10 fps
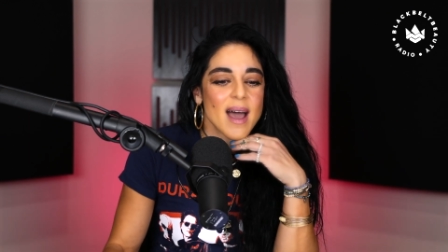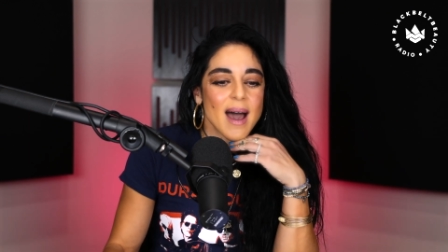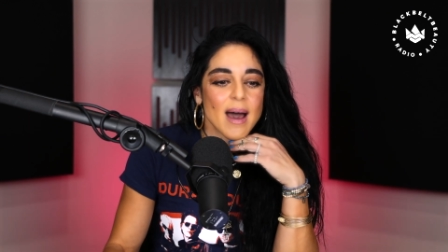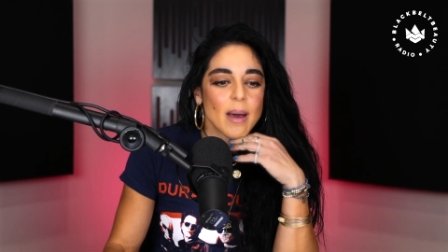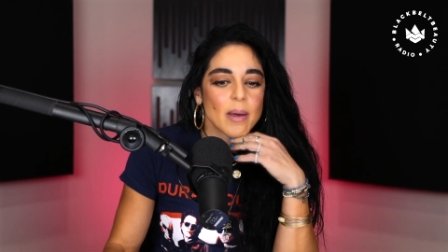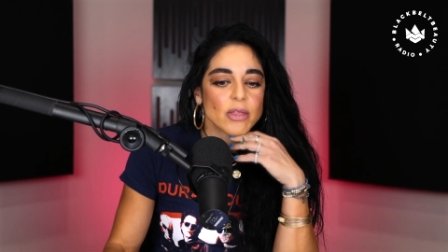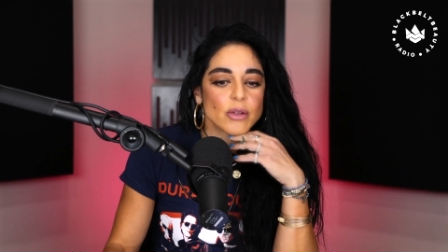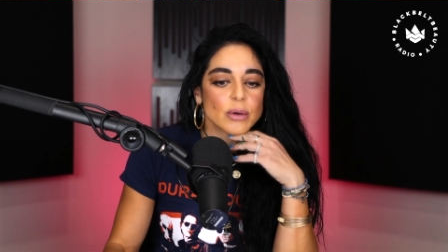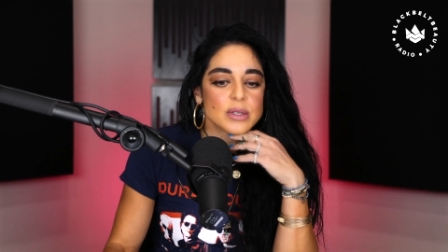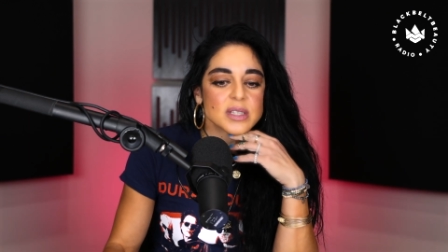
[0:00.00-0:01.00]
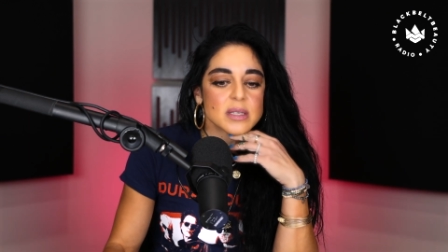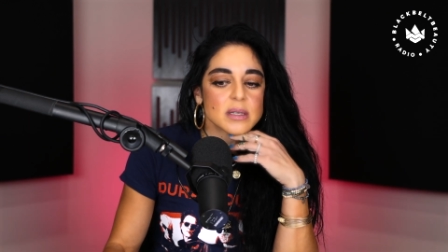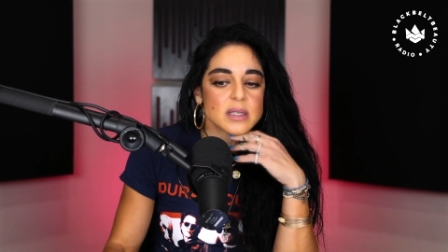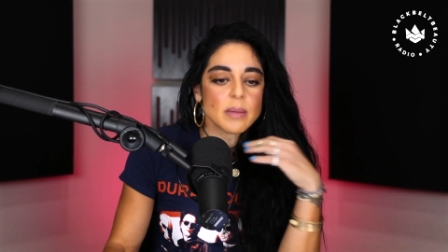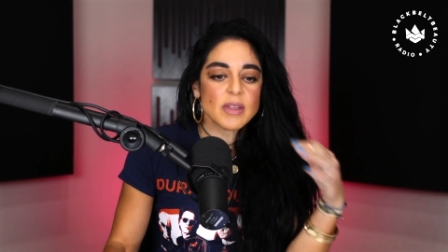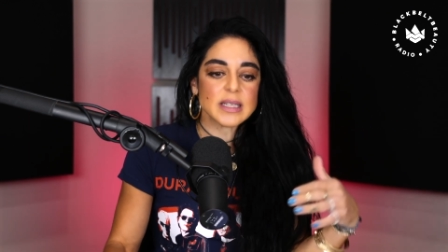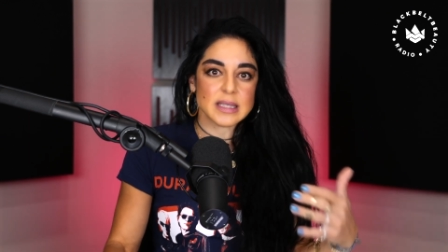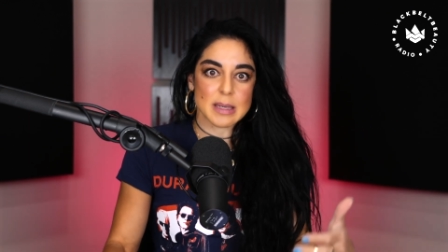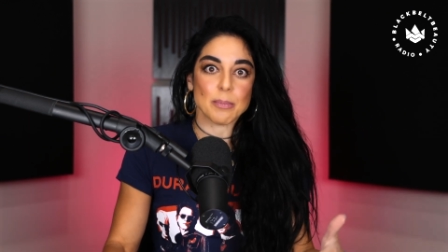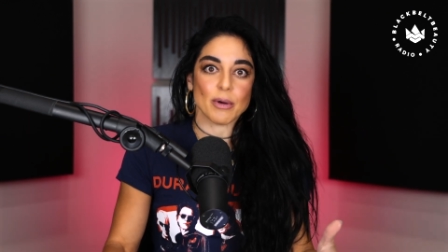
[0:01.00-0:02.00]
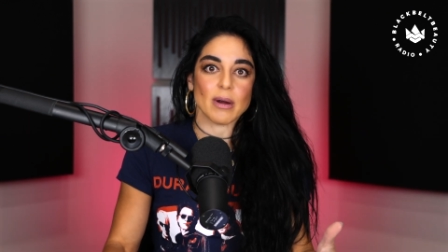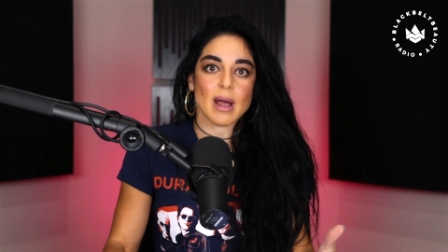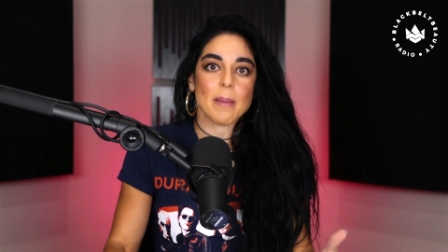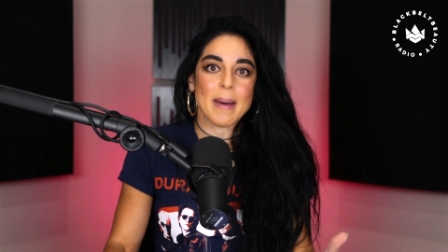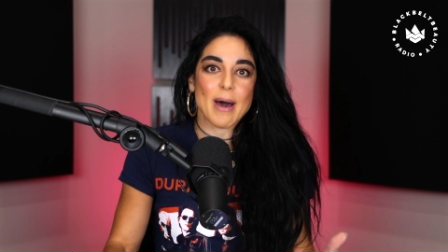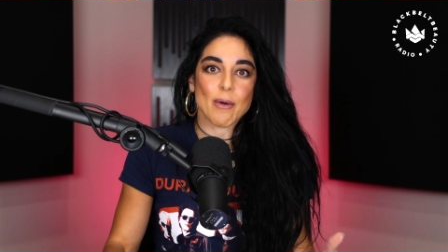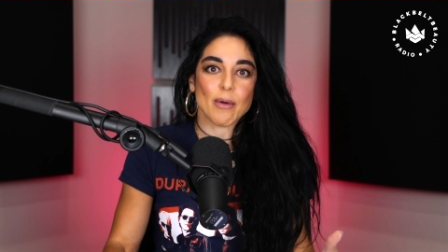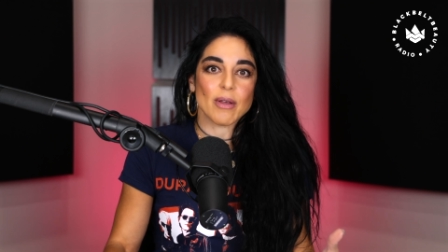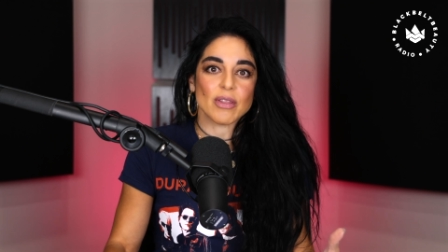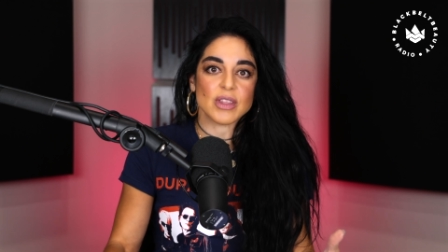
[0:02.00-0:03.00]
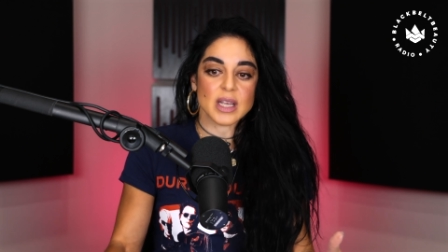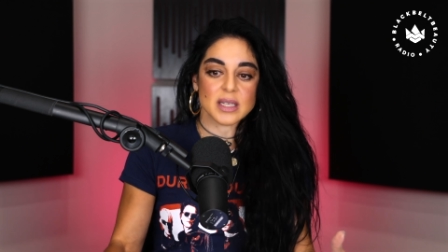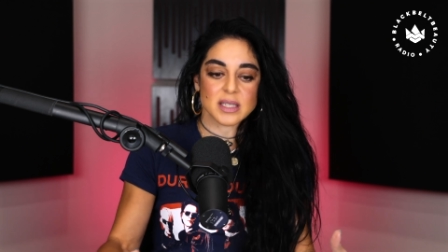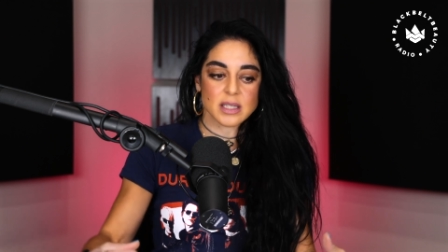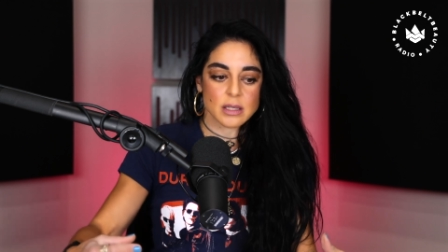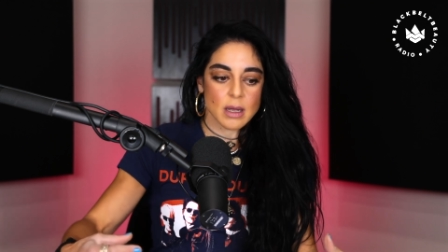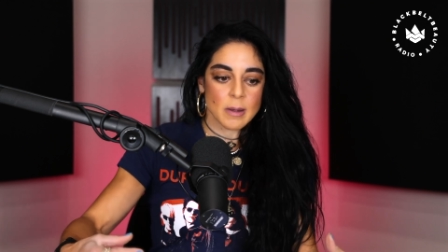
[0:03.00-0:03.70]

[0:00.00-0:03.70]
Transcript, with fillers: uh, there's something deeper about this